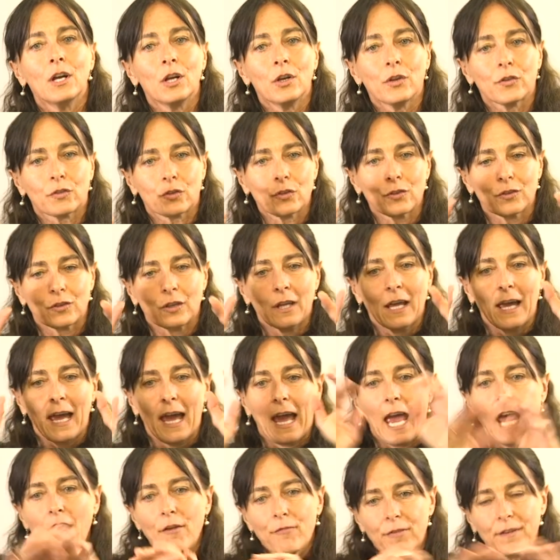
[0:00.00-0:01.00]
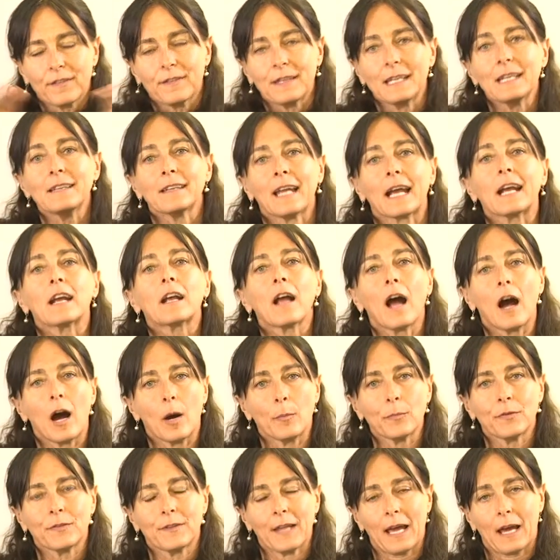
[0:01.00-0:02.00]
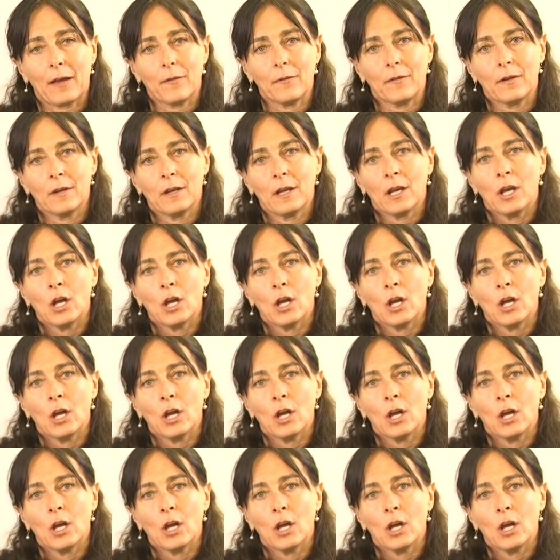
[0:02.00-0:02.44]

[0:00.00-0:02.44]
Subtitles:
So everything then calms down.